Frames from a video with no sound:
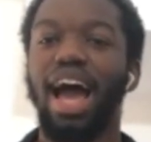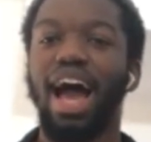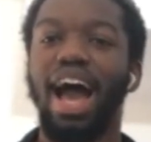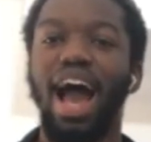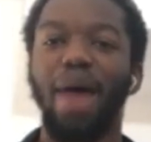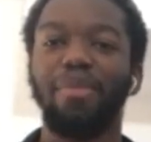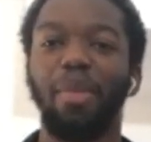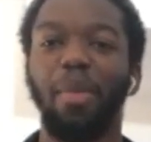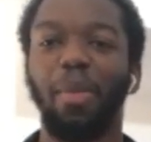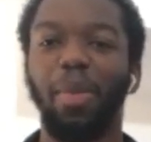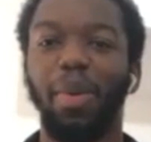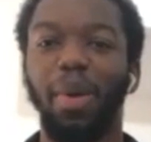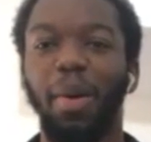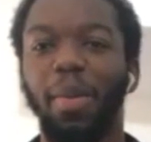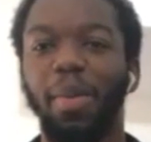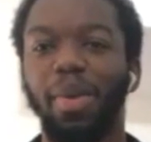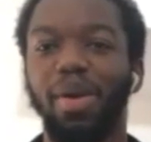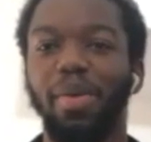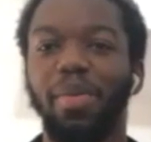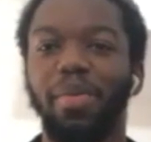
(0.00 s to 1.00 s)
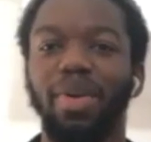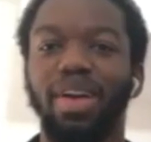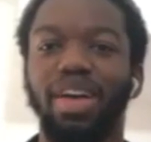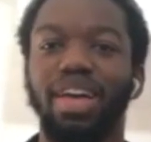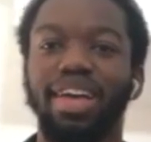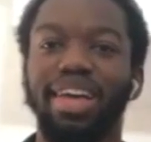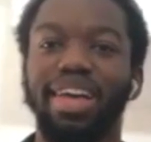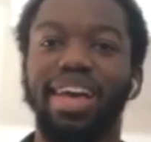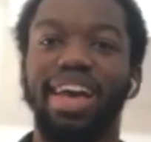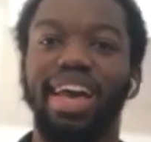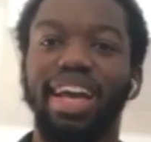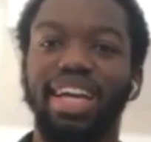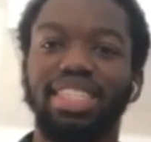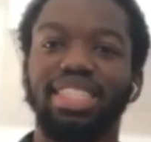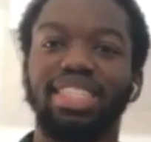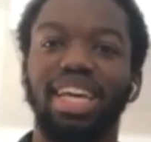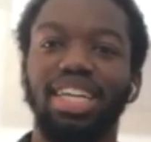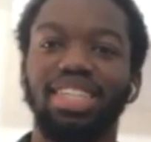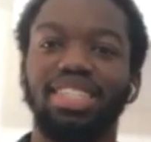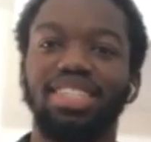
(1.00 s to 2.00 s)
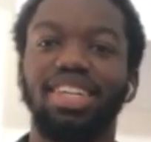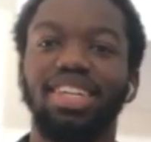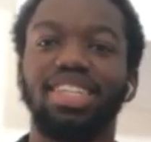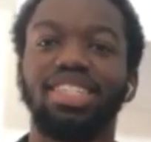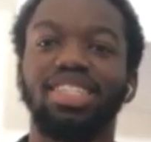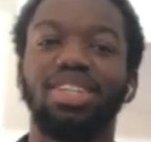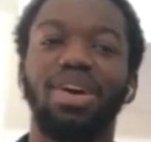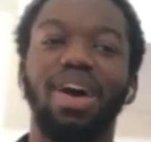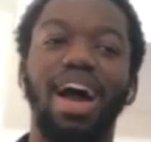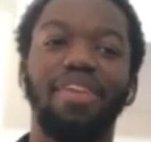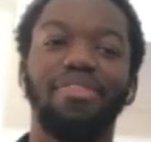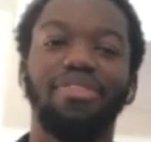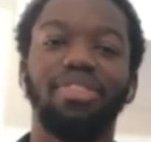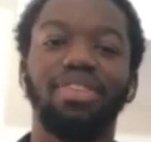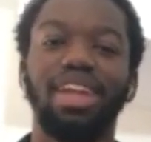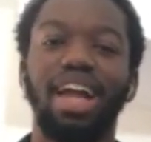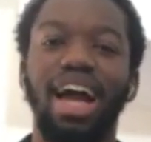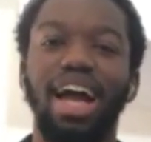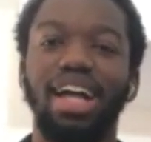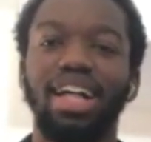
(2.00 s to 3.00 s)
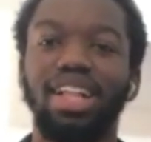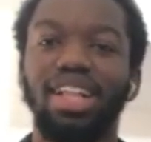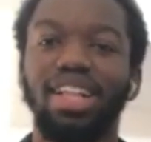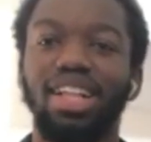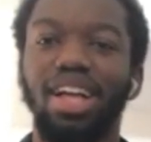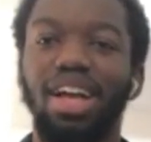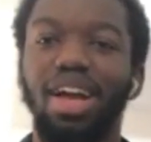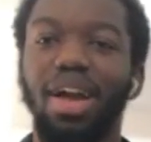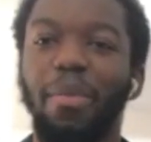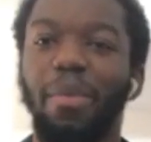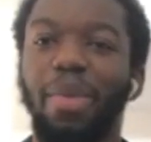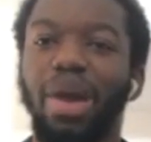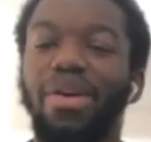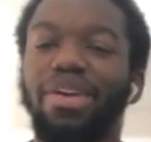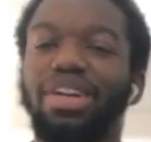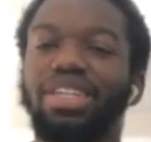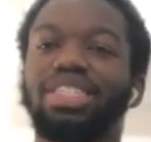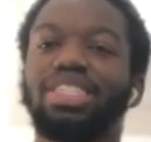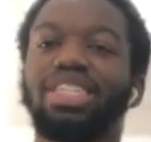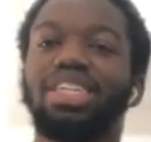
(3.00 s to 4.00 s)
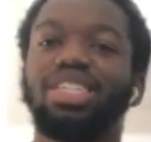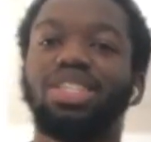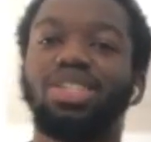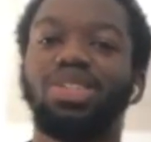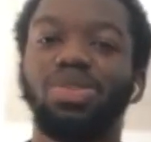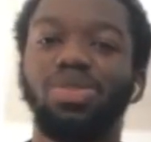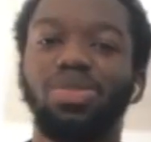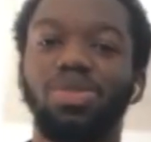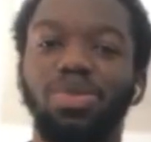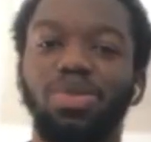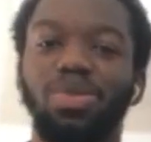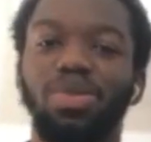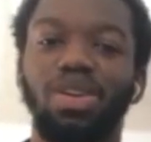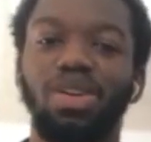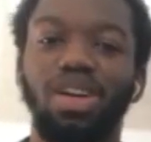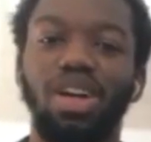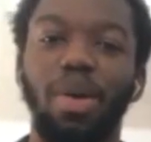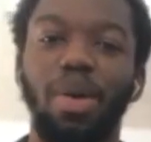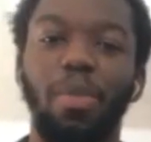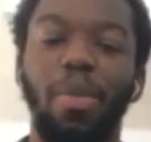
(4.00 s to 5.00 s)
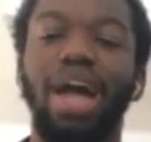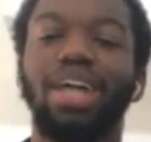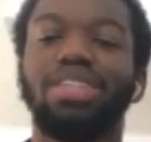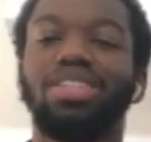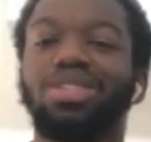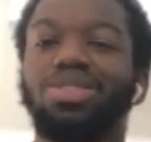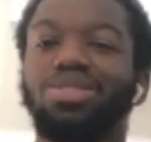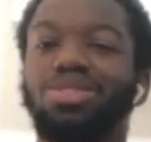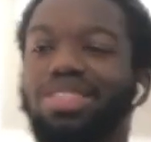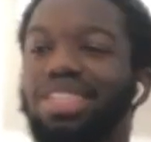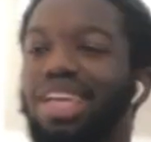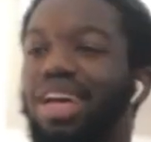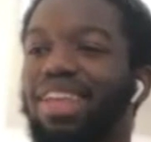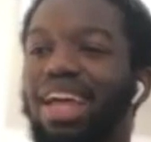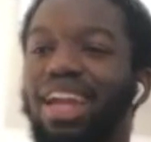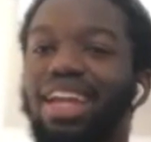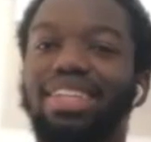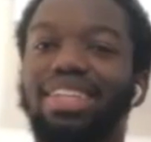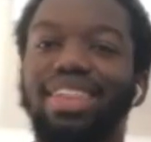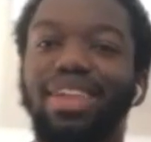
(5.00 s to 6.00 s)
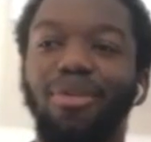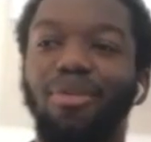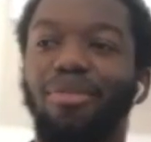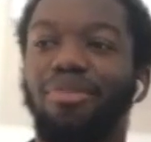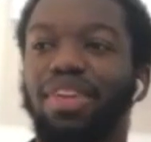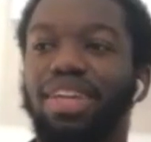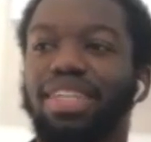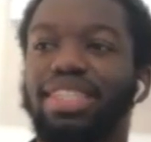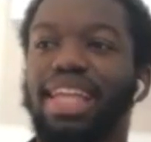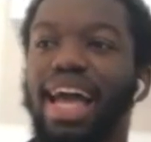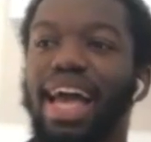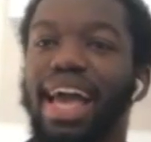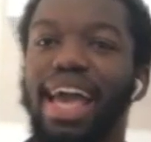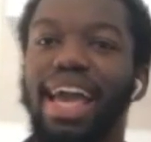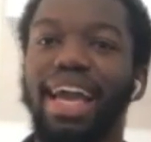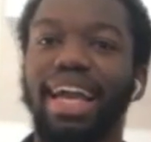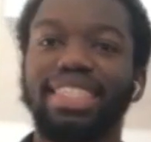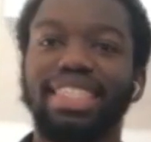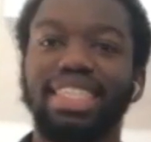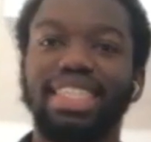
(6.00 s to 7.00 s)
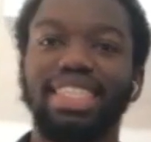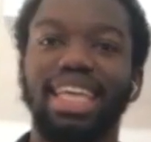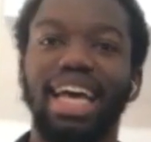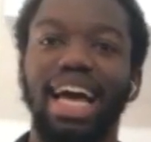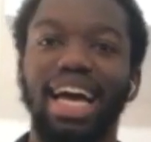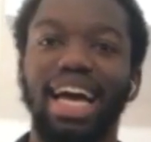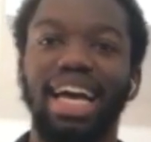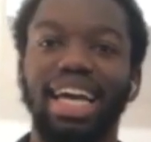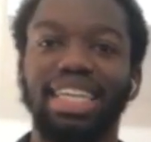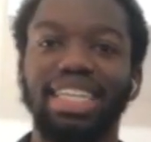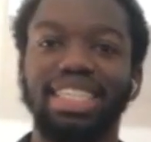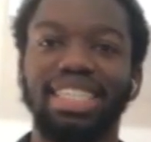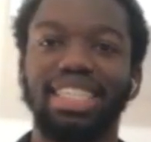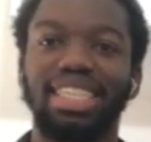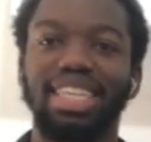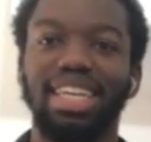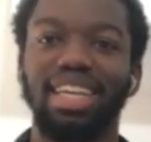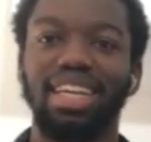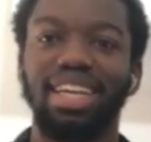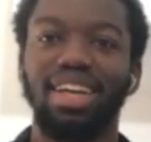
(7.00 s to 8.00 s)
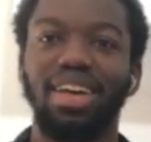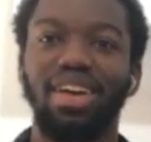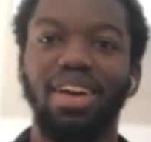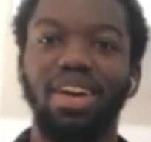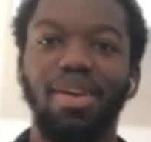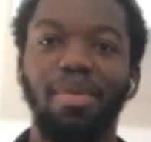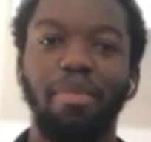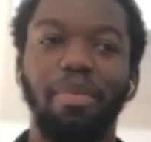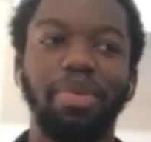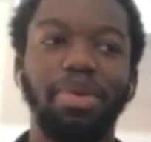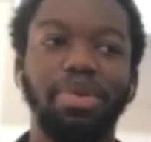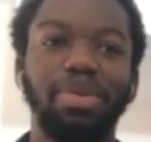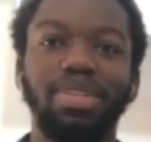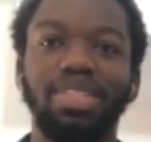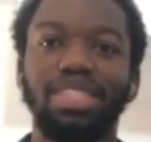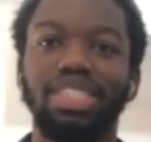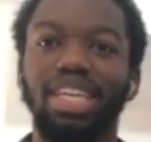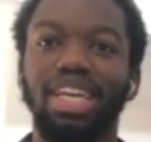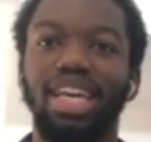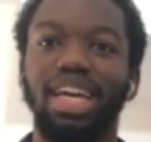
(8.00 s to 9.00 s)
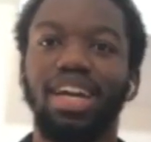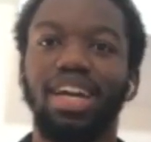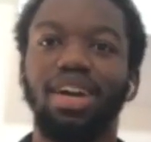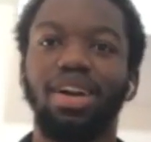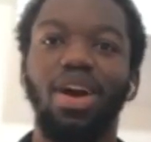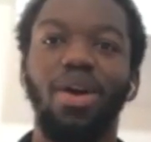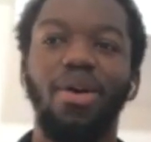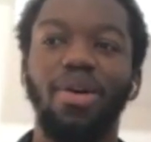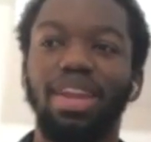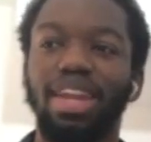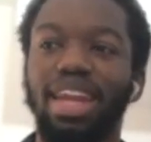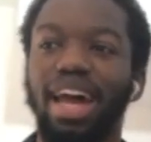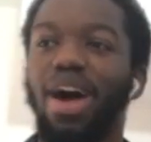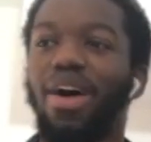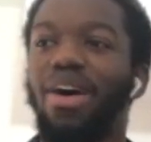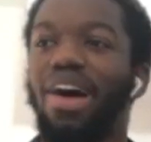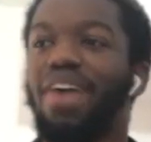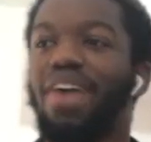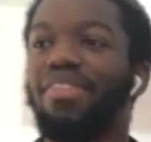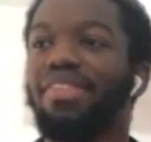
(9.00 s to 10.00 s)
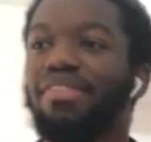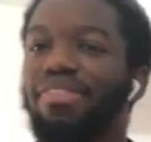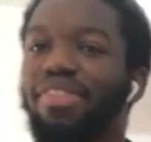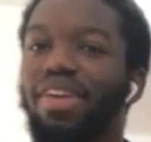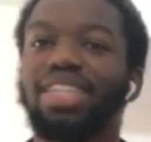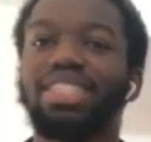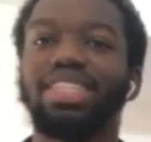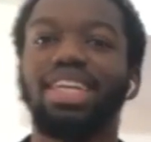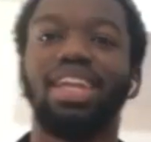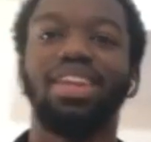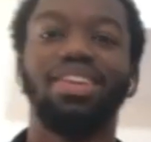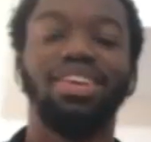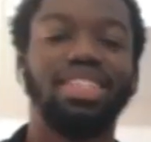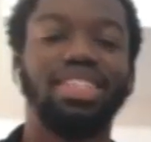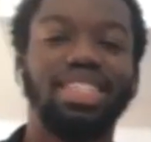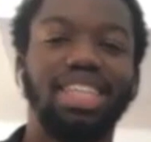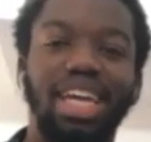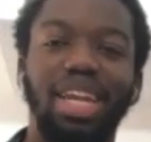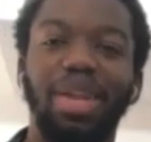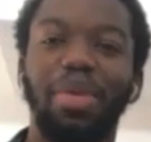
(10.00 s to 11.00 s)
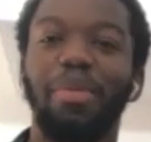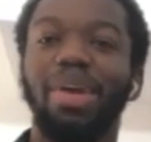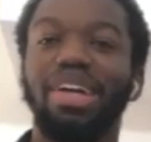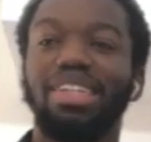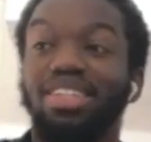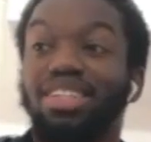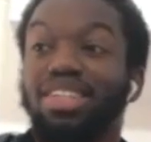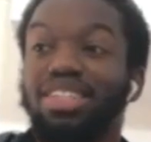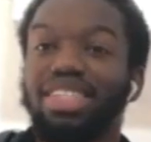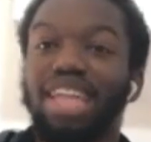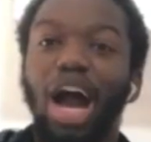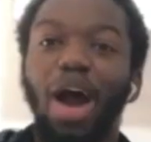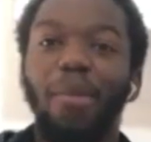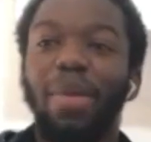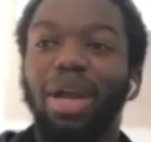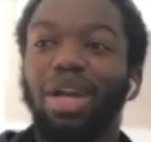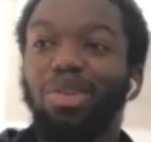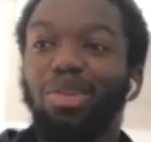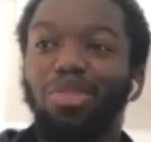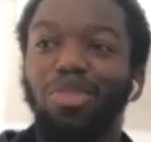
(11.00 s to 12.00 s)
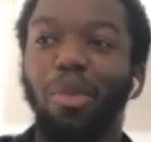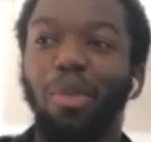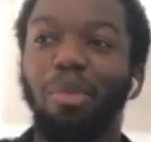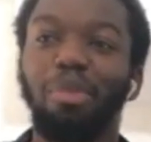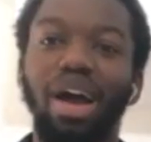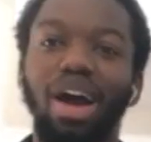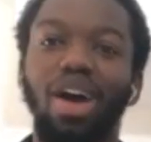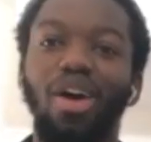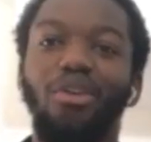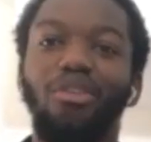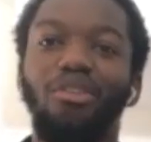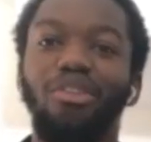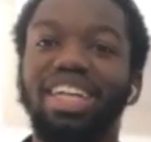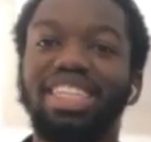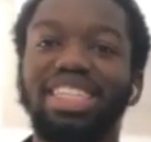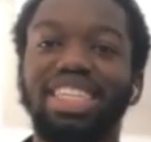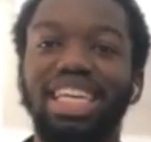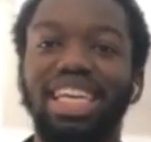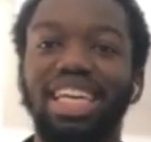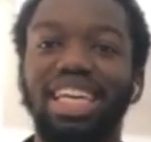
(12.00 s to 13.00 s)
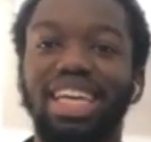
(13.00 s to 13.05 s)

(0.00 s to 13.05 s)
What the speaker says: I'm a problem, etc. So I feel like parents need to practical stuff. Like there's little things like exercise, music, going out, having fresh air, not staying in bed. That will make you feel better already.